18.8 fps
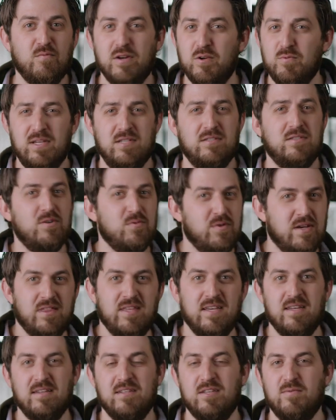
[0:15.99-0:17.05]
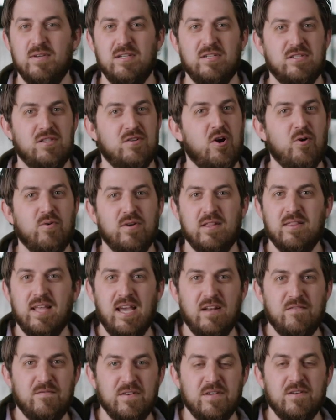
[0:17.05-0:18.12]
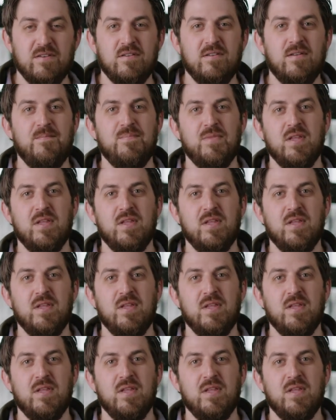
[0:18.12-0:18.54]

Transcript: What do we do with it? Do we just throw it to landfill?